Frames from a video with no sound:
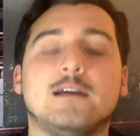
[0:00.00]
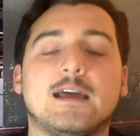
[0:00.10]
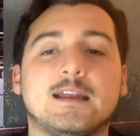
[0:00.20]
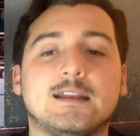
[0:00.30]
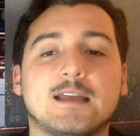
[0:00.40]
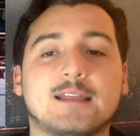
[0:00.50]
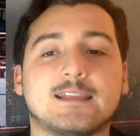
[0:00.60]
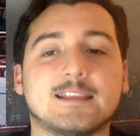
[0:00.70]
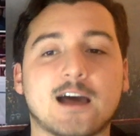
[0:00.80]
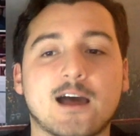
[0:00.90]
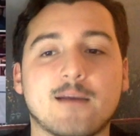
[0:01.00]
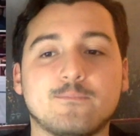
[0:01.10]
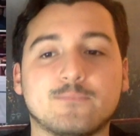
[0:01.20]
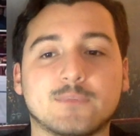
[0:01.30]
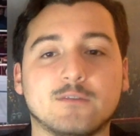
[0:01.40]
And at the
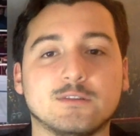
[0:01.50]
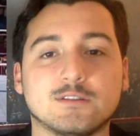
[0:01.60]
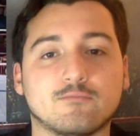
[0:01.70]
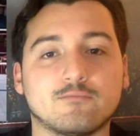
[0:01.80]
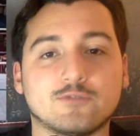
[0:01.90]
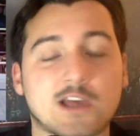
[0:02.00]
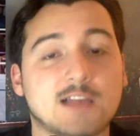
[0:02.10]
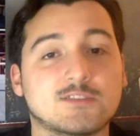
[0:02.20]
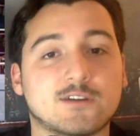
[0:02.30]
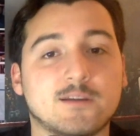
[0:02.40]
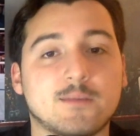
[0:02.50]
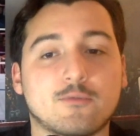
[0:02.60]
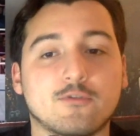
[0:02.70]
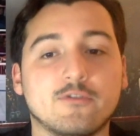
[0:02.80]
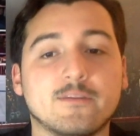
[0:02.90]
time, it was a chance for him to
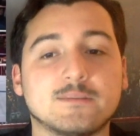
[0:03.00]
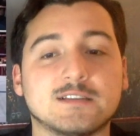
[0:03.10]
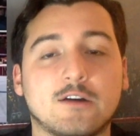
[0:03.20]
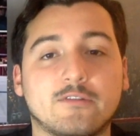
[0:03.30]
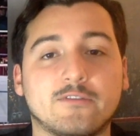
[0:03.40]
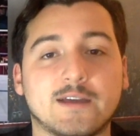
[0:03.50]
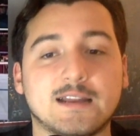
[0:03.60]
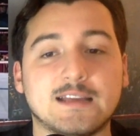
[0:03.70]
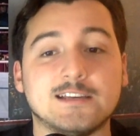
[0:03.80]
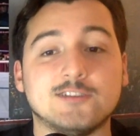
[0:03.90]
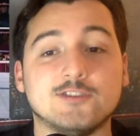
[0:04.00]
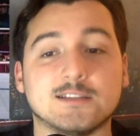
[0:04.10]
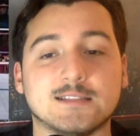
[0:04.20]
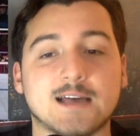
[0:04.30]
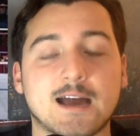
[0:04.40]
prove himself, and he did
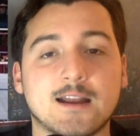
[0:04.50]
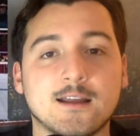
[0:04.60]
just that.